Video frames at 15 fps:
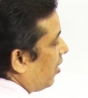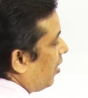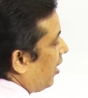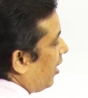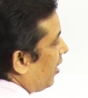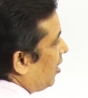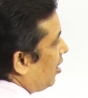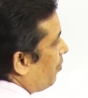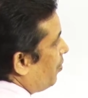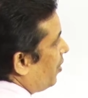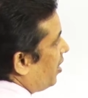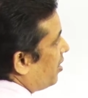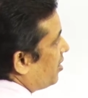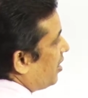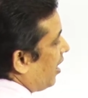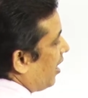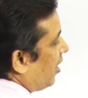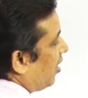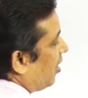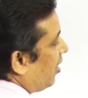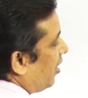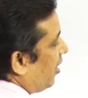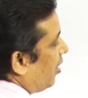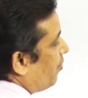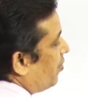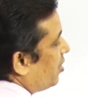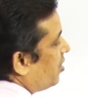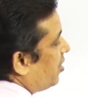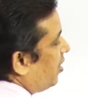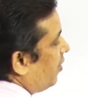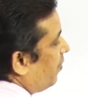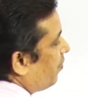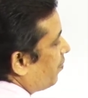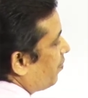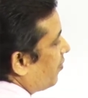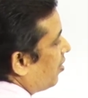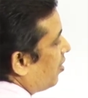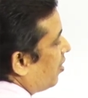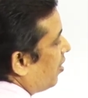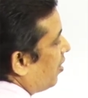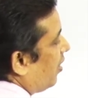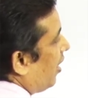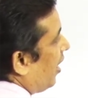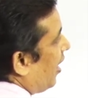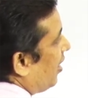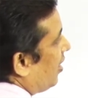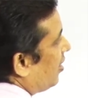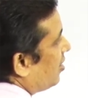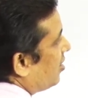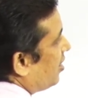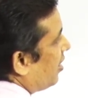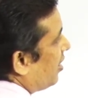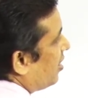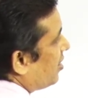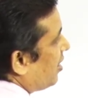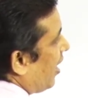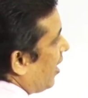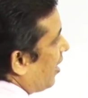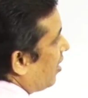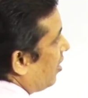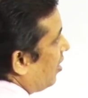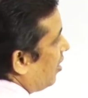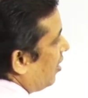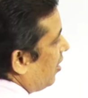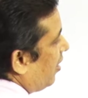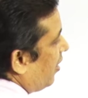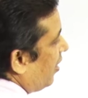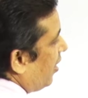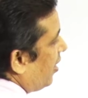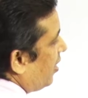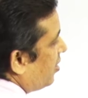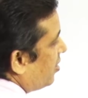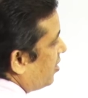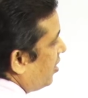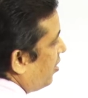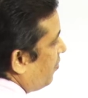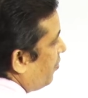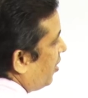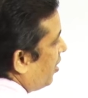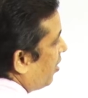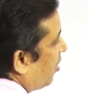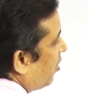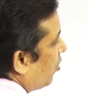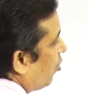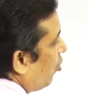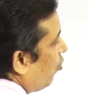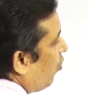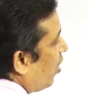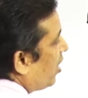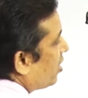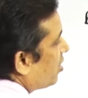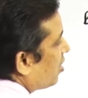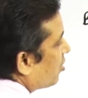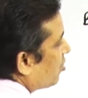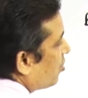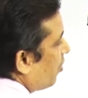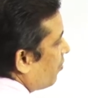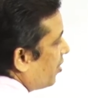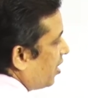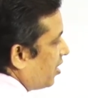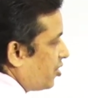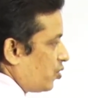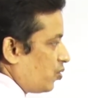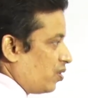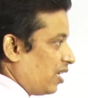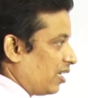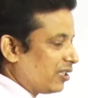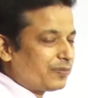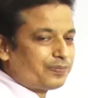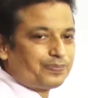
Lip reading: angle B is angle ABC, angle C is angle ACB. What is the sum, dear student?